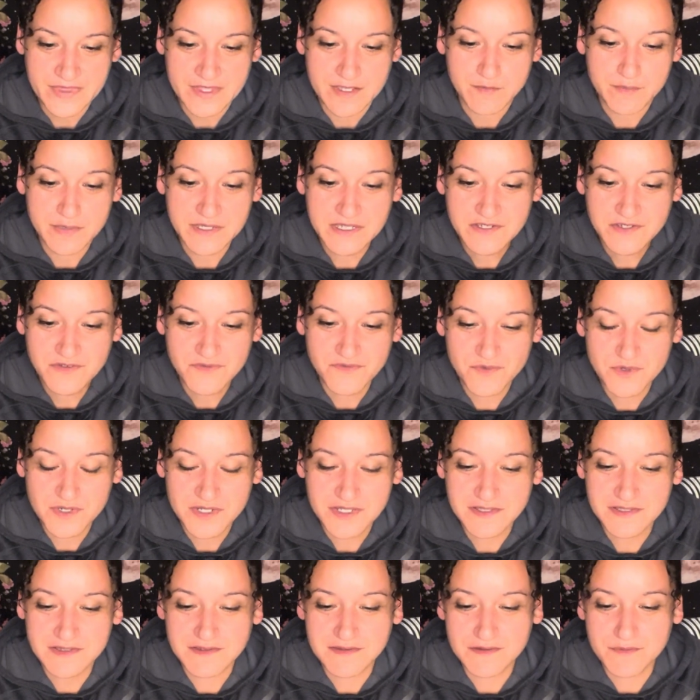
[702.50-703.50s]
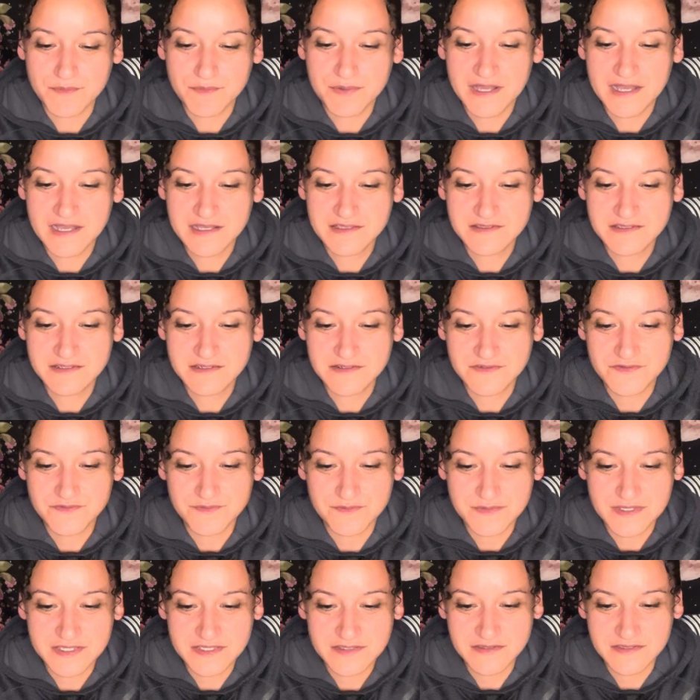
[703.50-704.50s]
Page of Wands is a positive
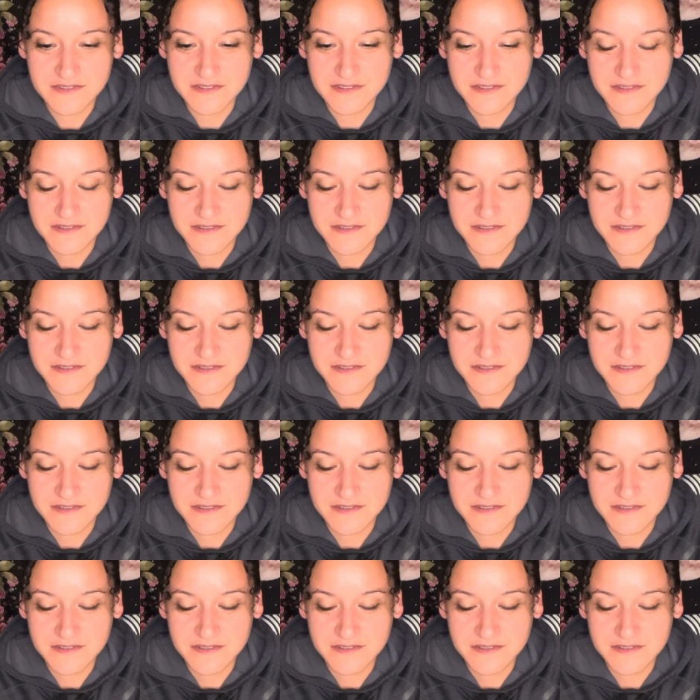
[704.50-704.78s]
message.